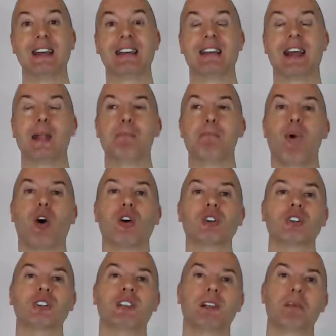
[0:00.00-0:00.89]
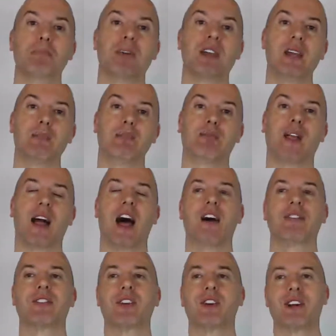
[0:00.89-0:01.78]
that most of the people
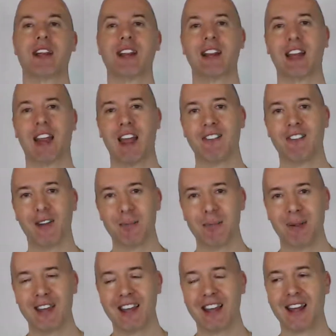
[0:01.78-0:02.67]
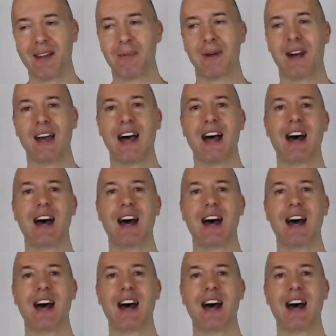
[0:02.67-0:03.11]
after 11 p.m.